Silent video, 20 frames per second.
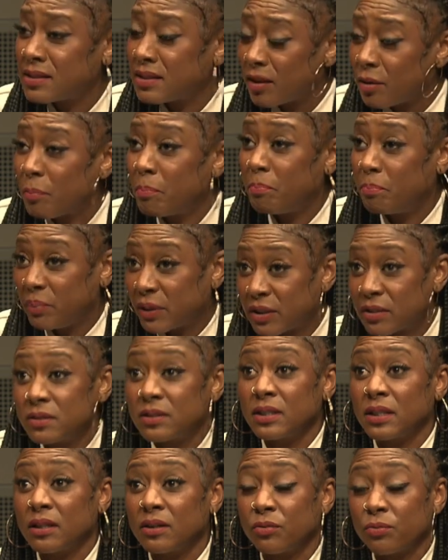They're
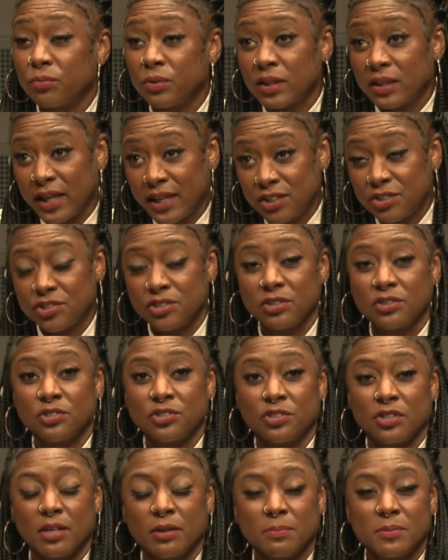building
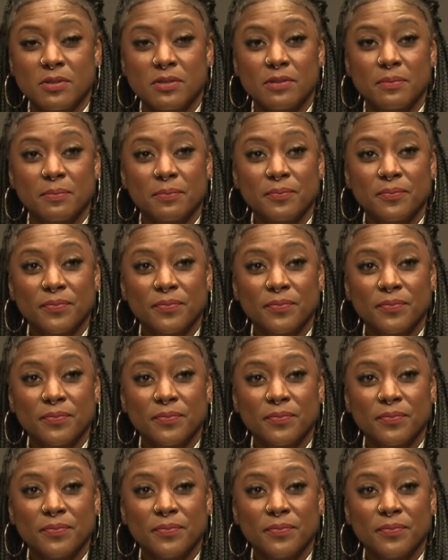relationships.